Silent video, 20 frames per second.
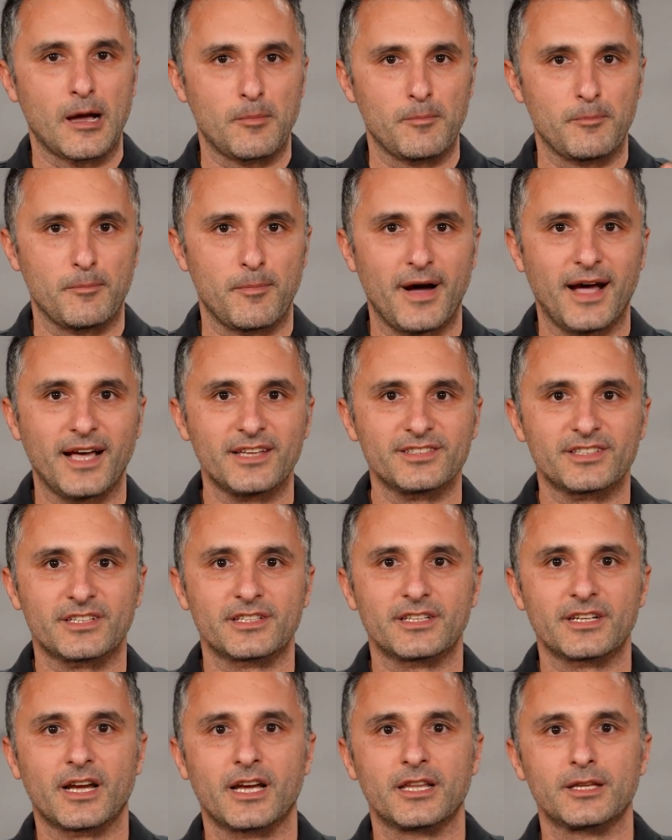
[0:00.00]
Master
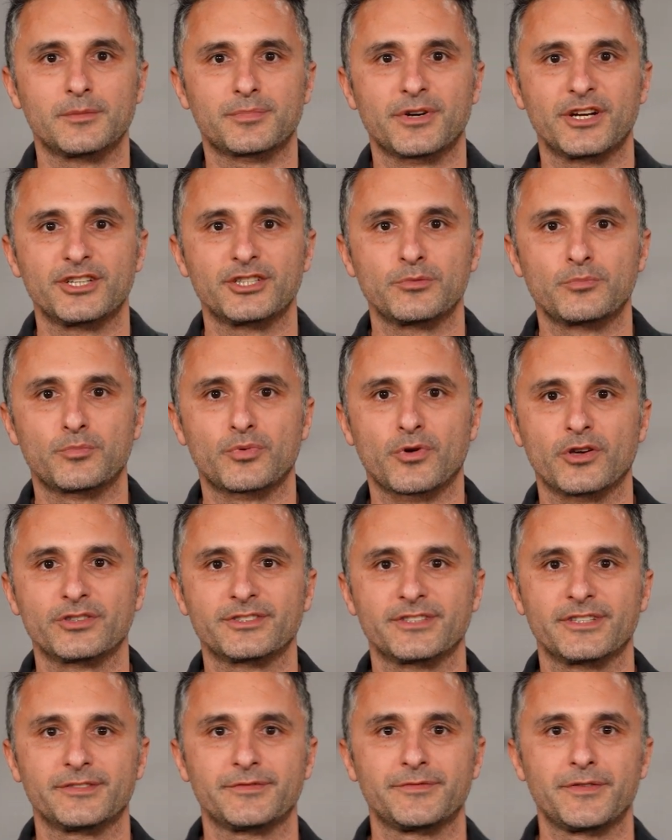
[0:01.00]
the calibration
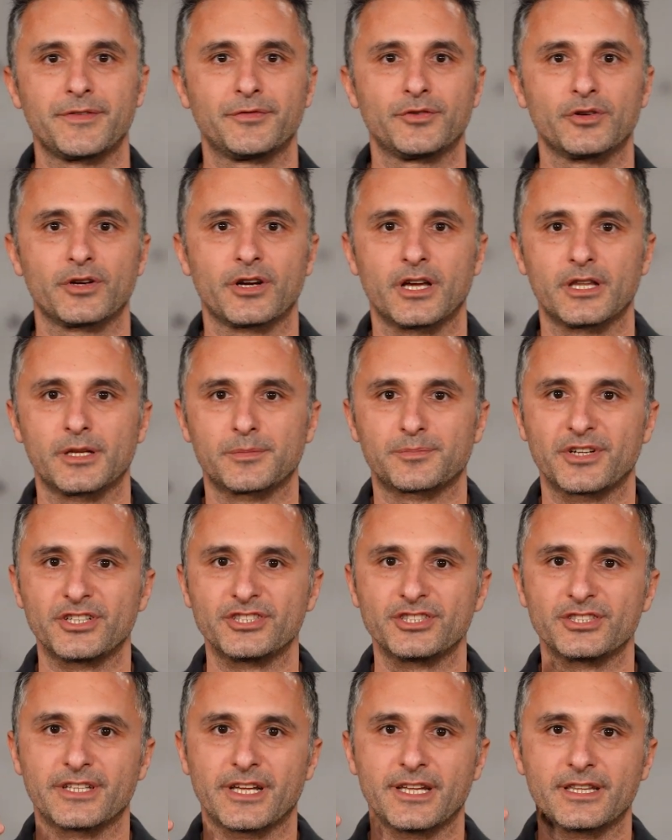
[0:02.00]
process with your
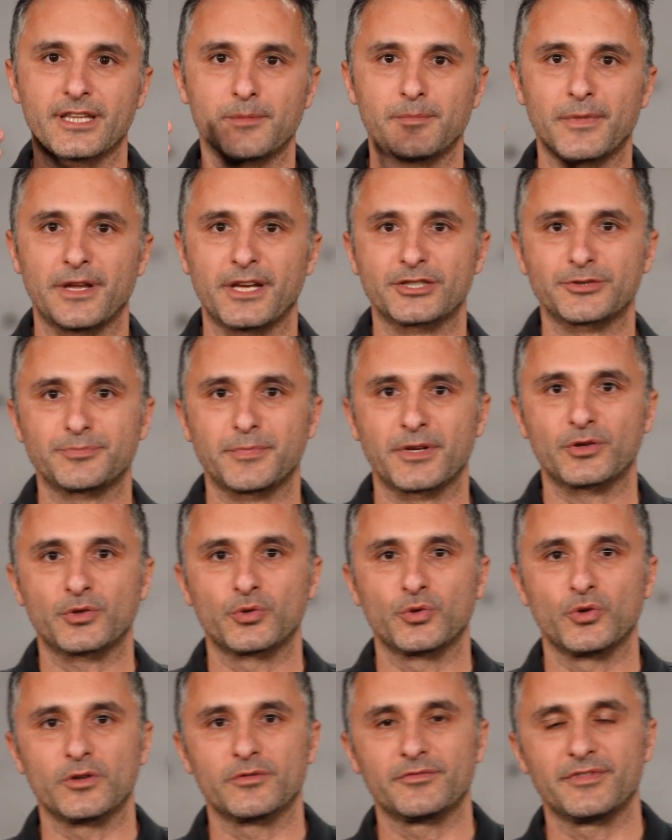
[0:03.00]
Calibration Data Management
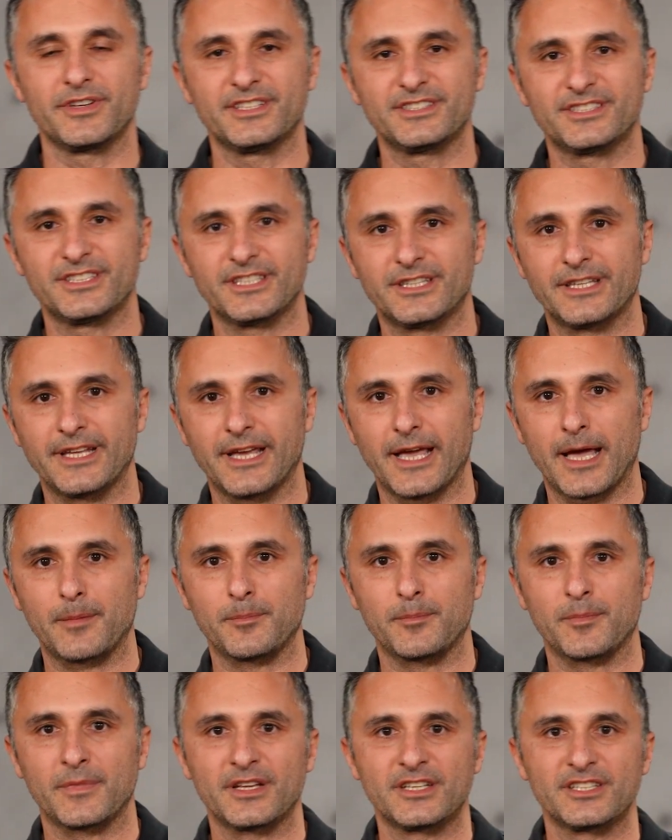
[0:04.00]
tool vCDM.